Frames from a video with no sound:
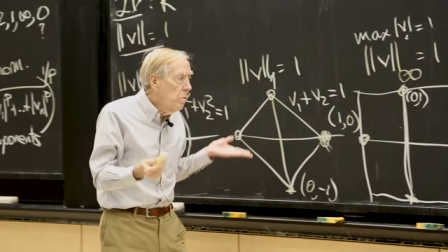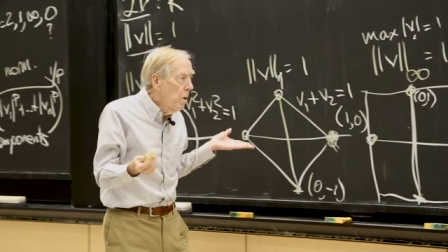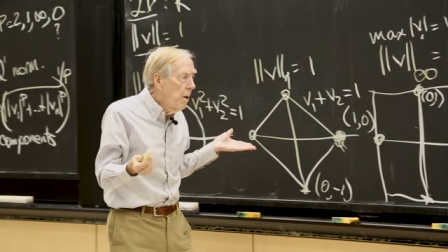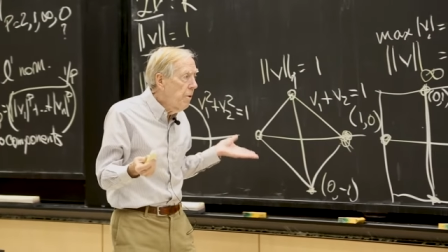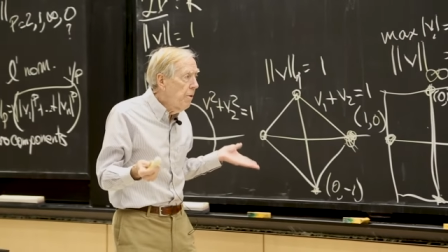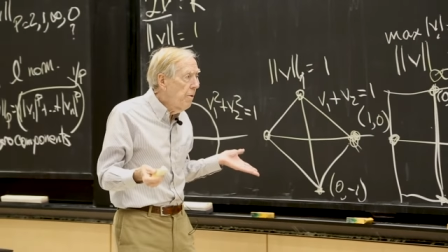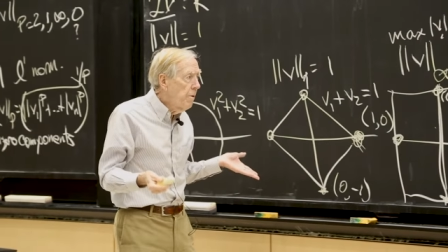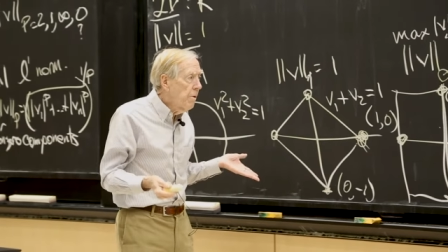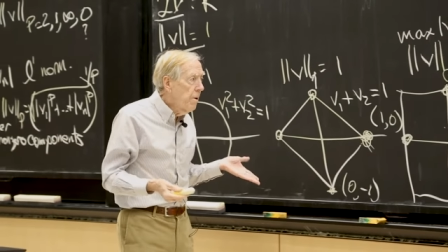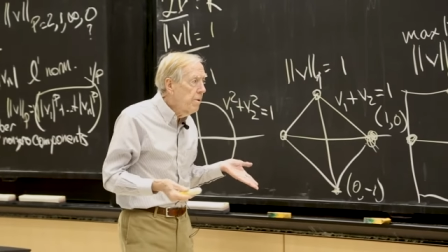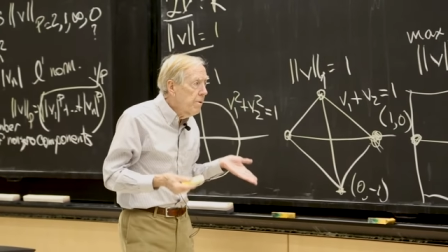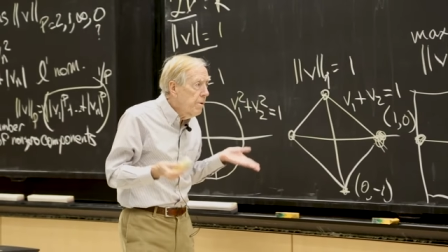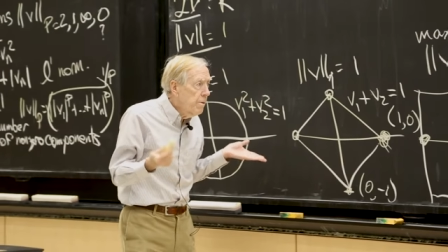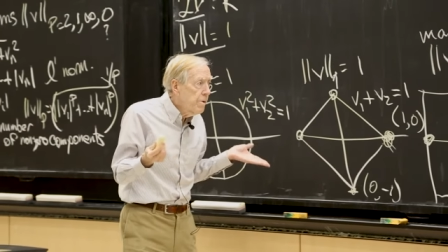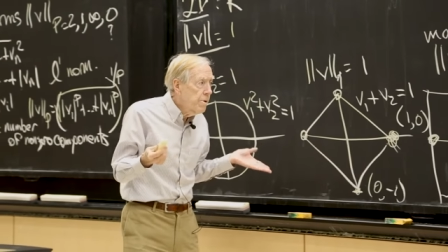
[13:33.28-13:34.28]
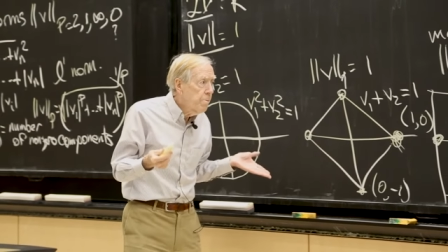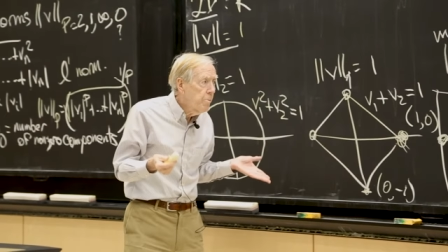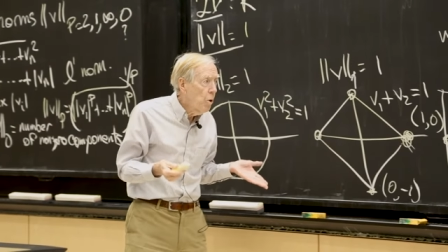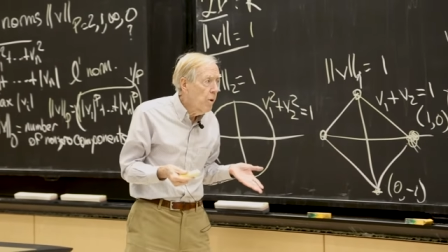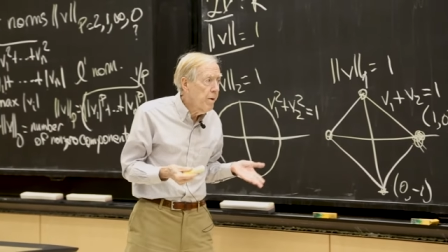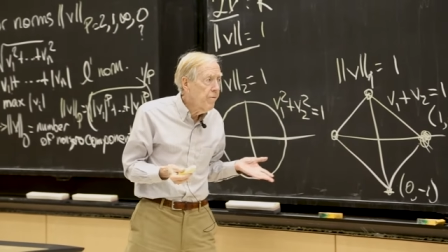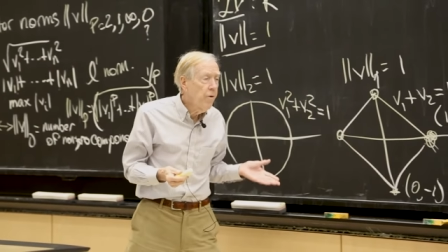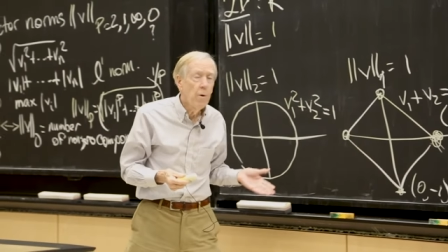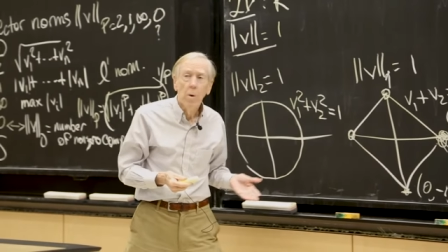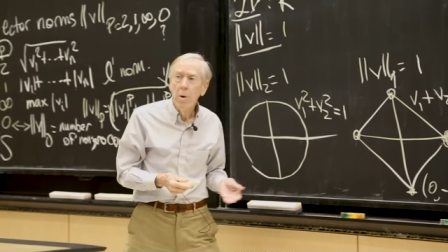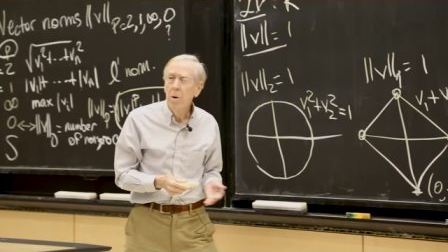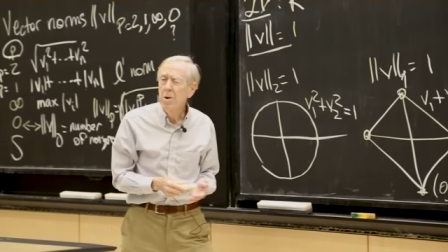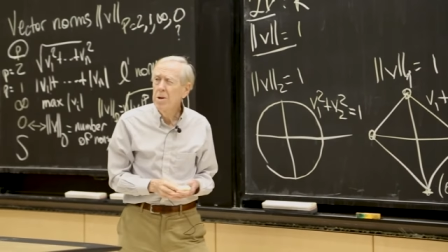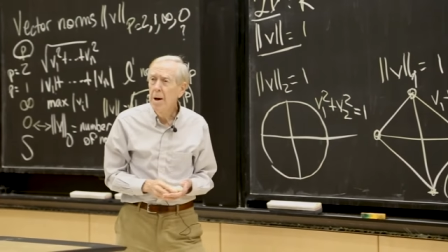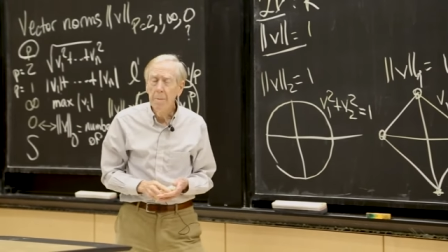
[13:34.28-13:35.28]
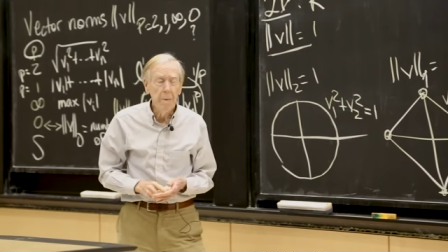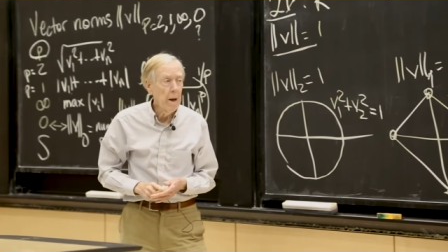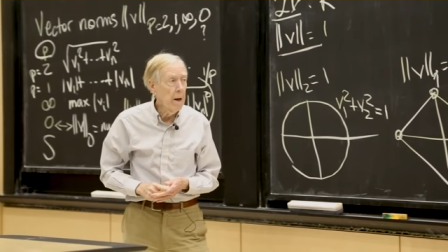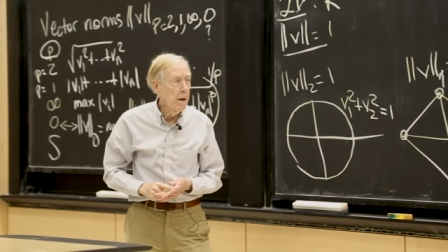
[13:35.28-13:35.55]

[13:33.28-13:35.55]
1.4 or something.